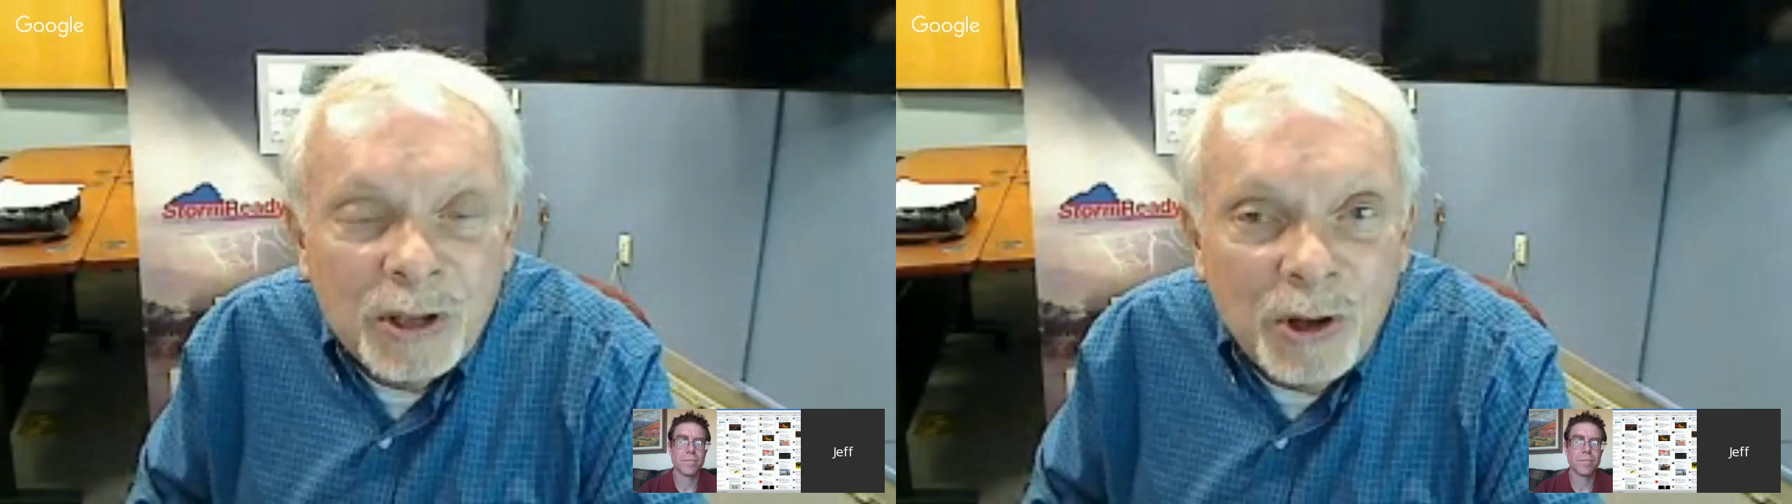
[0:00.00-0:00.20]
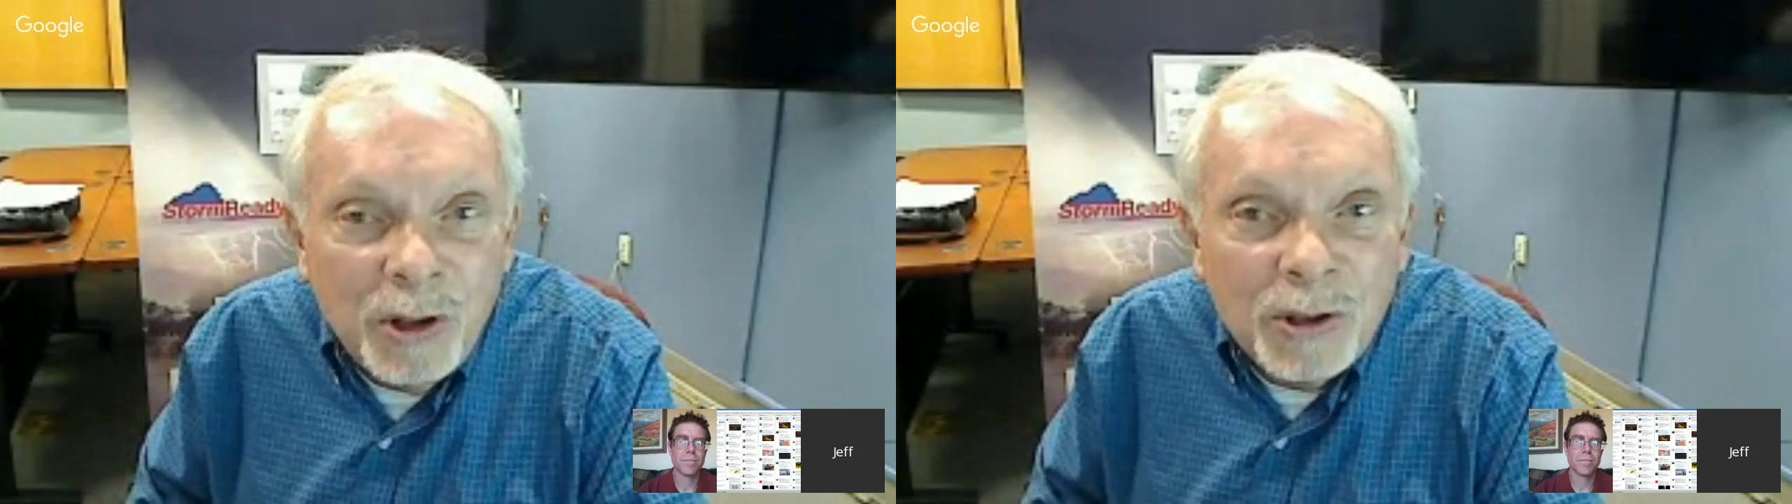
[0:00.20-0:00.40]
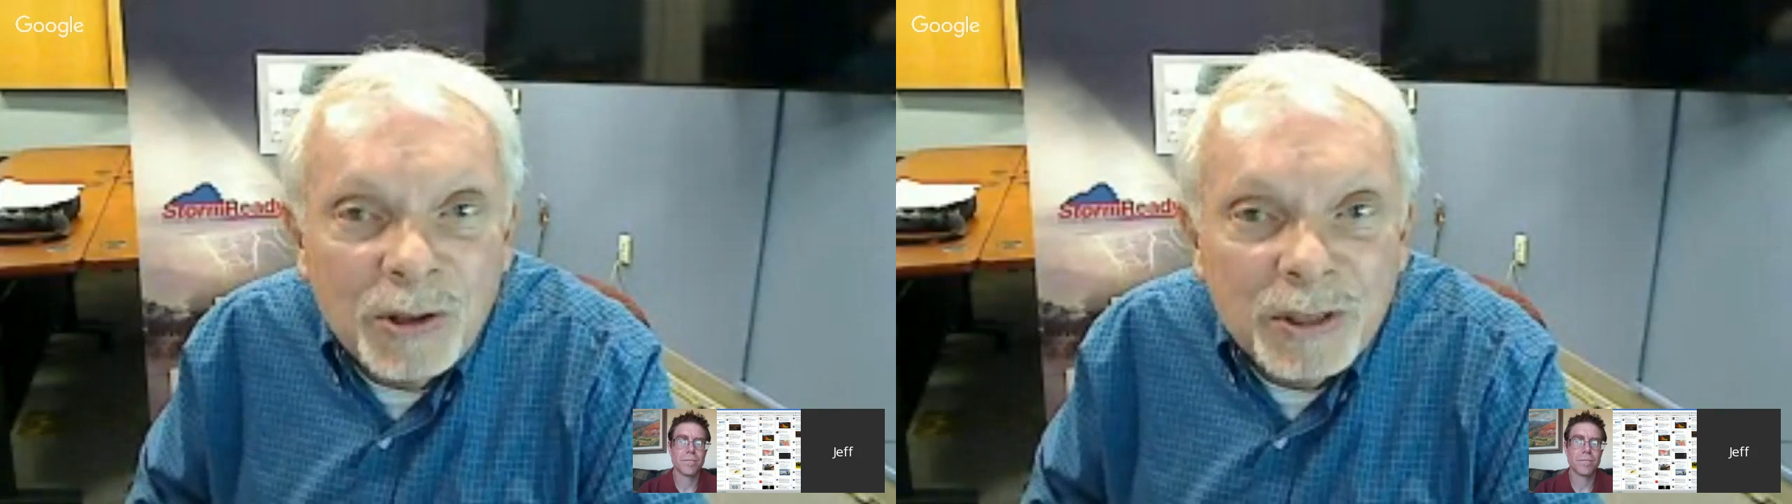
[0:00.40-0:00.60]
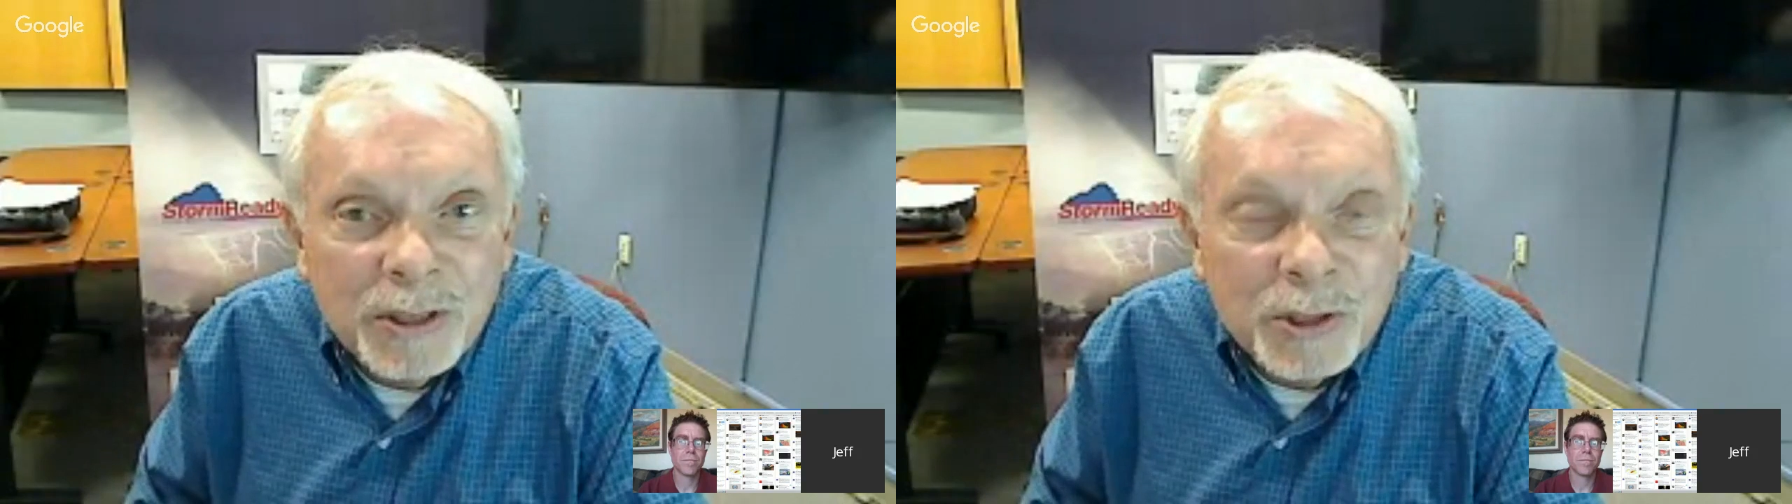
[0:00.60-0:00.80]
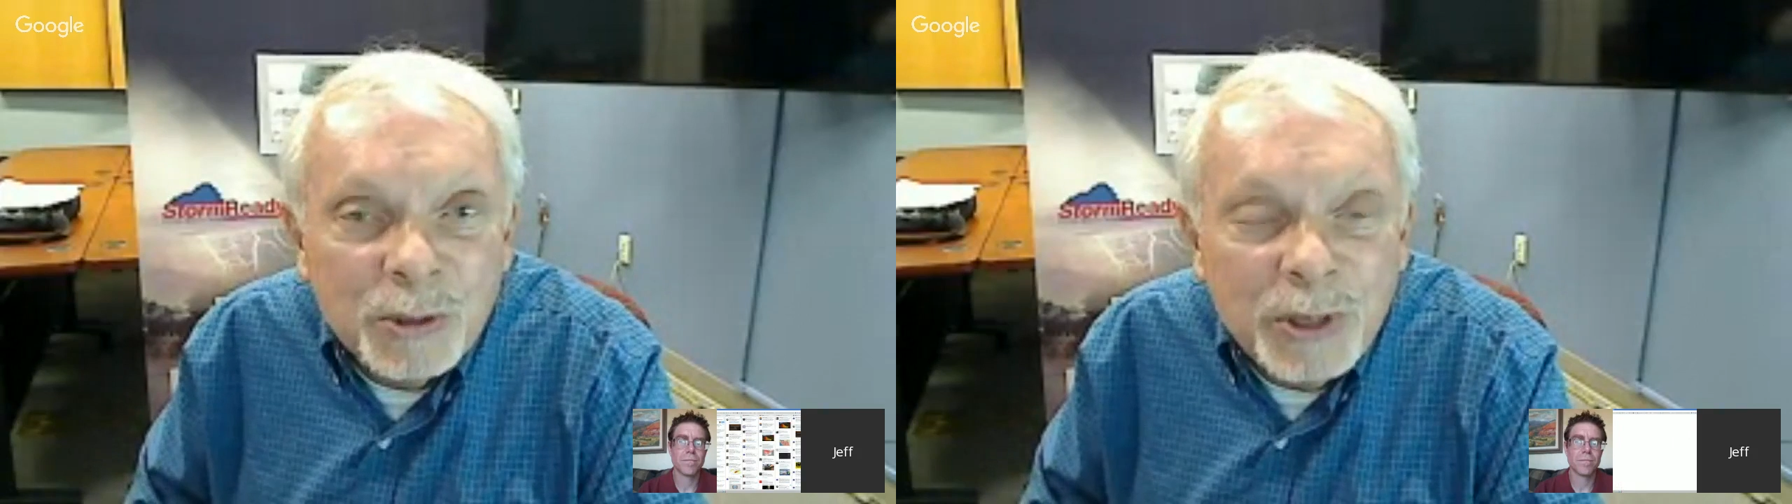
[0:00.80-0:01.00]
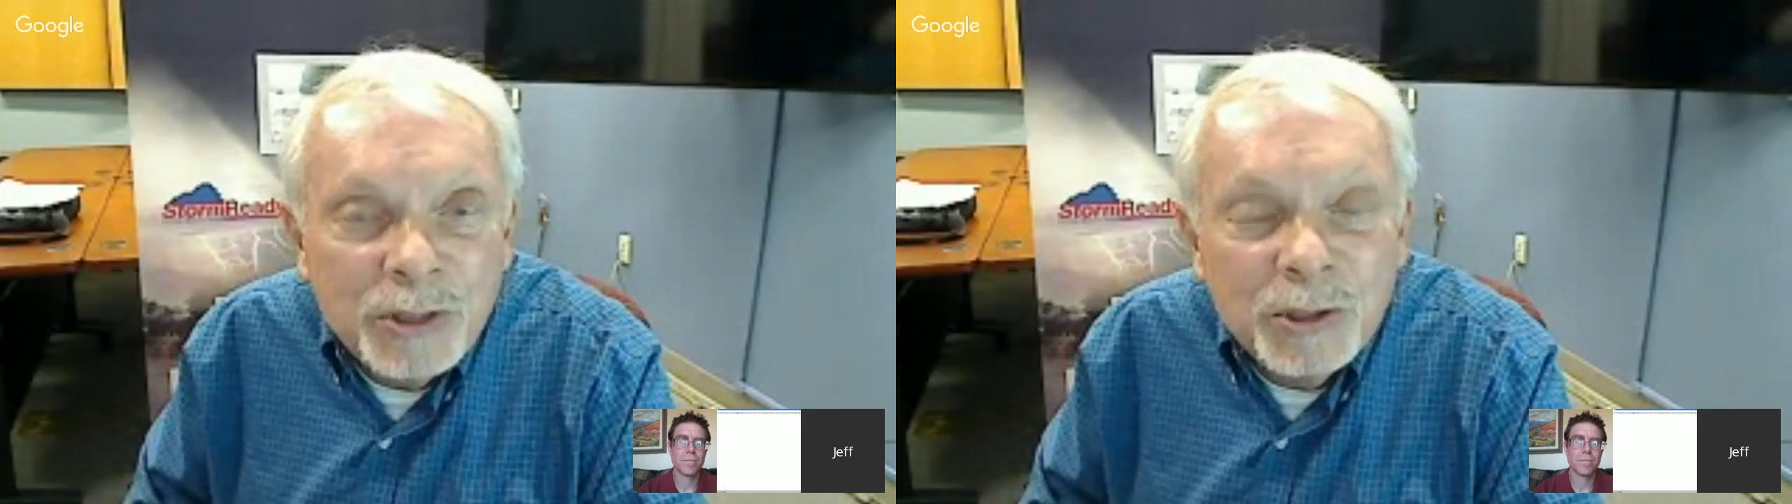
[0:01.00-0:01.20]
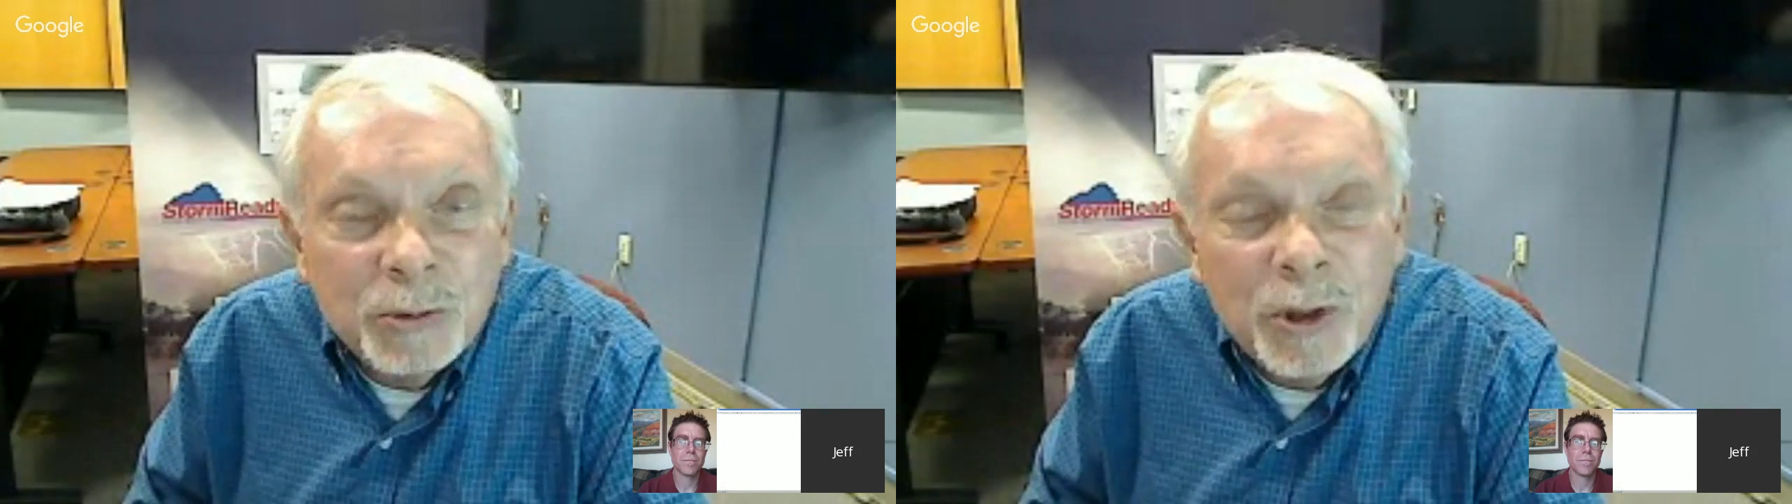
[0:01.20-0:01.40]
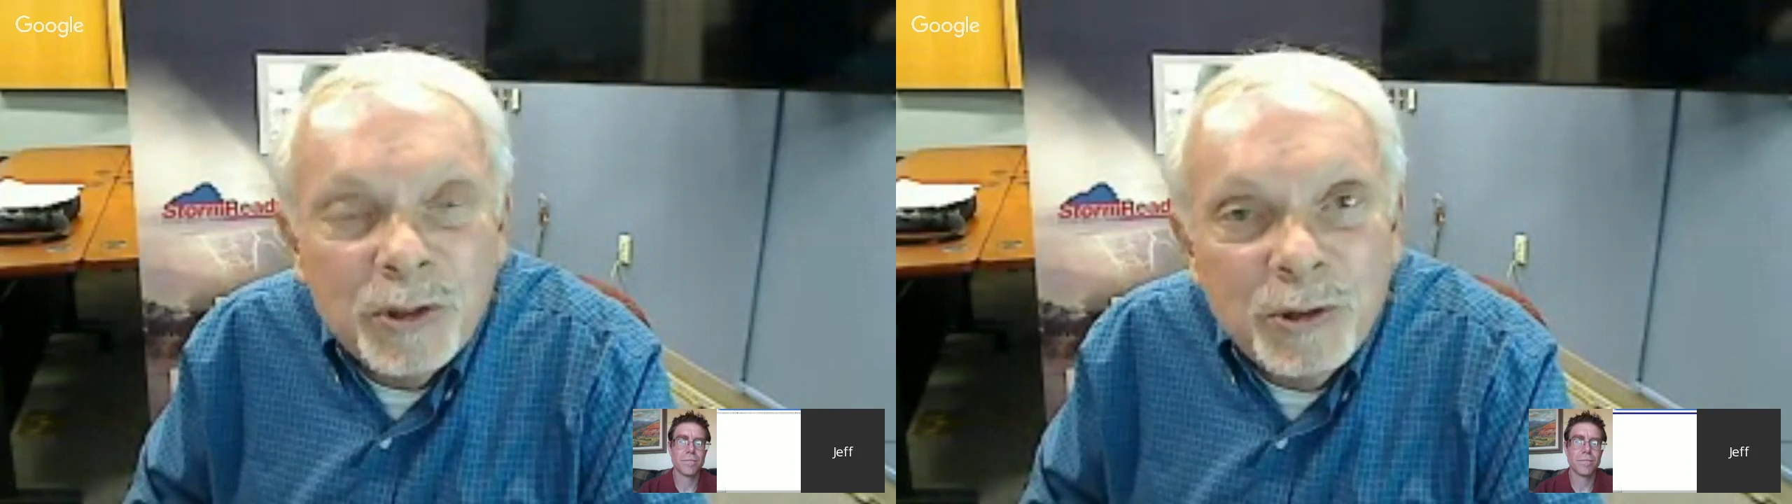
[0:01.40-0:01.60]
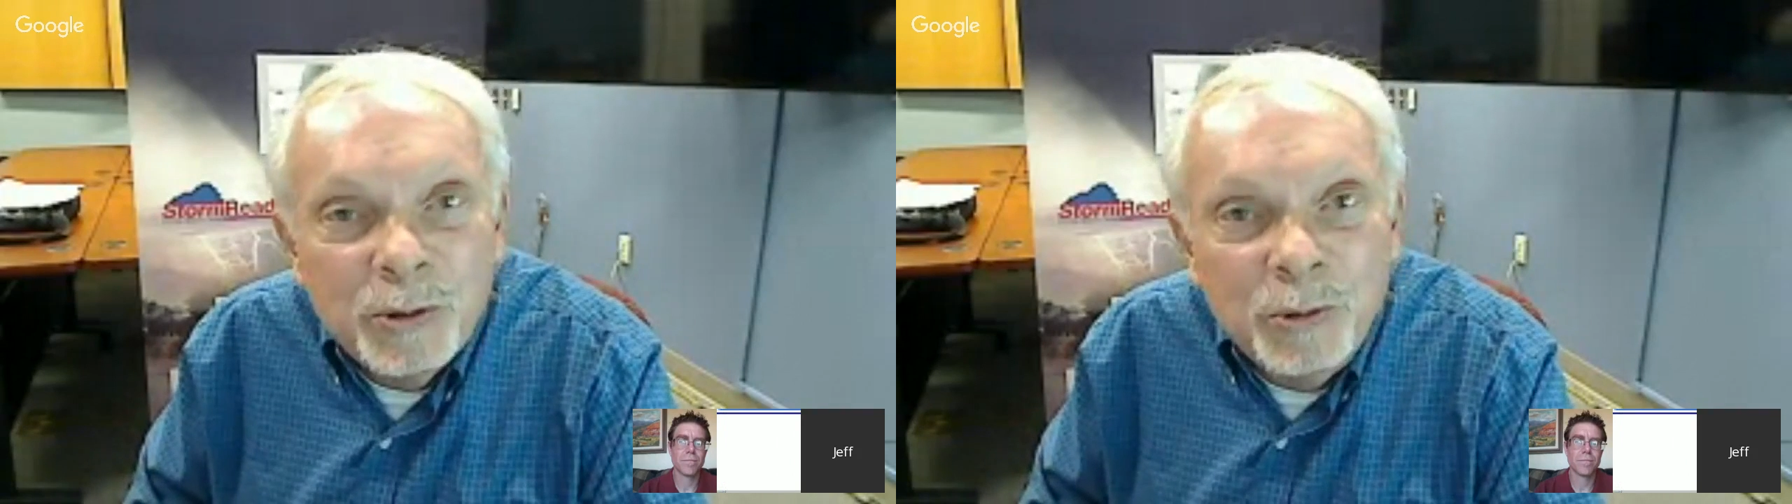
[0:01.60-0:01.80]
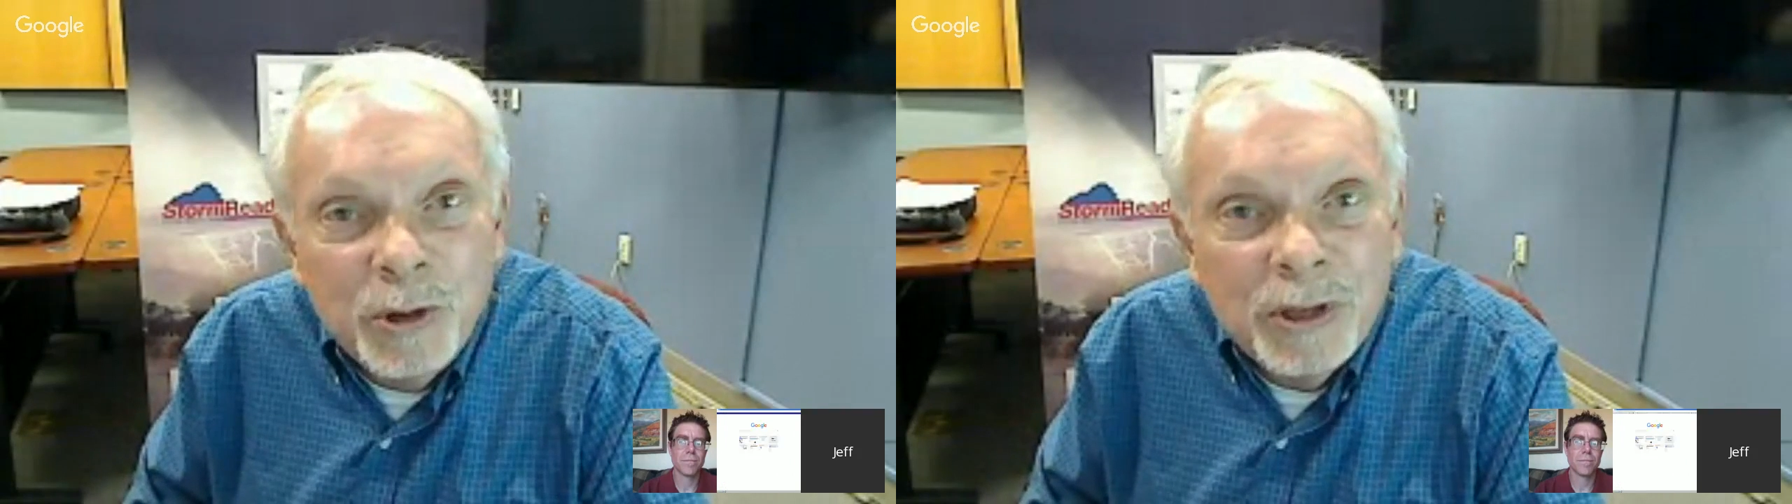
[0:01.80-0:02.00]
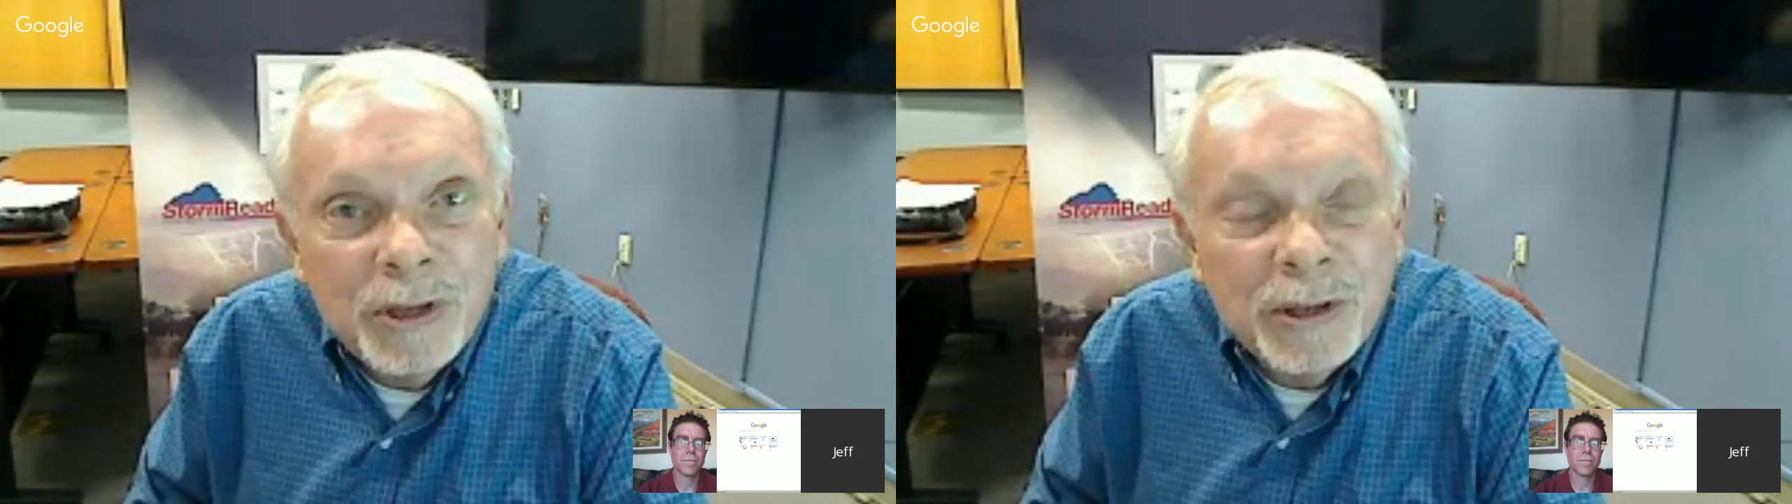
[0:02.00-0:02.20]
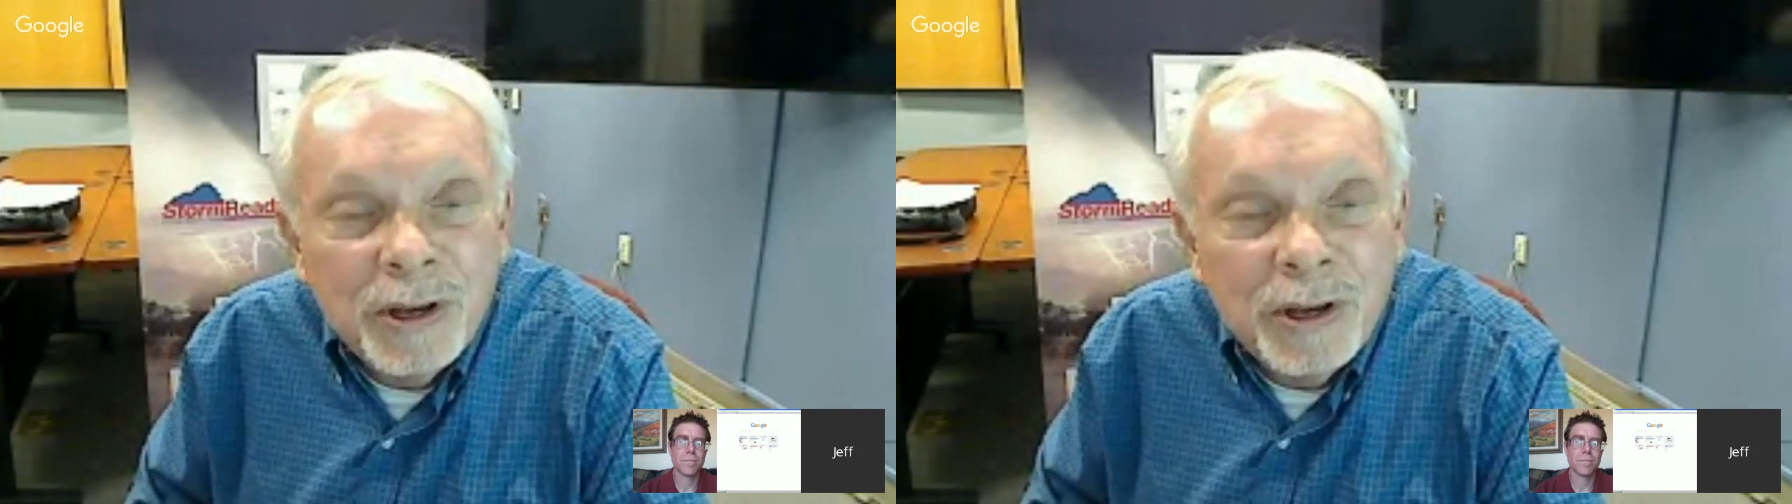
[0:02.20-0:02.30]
is a question of whether you really are